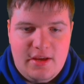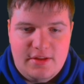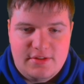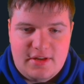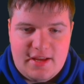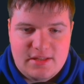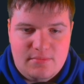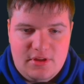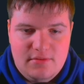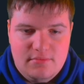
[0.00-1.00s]
And it's going to ask
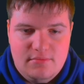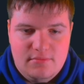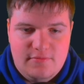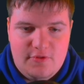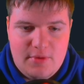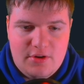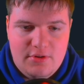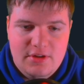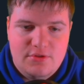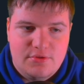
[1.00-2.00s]
me for my
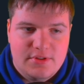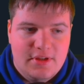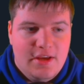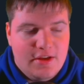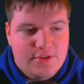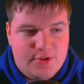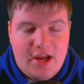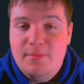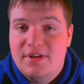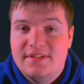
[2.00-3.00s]
credentials. So
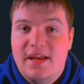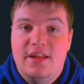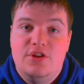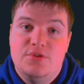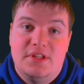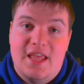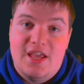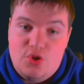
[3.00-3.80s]
now I'm going to sign in using that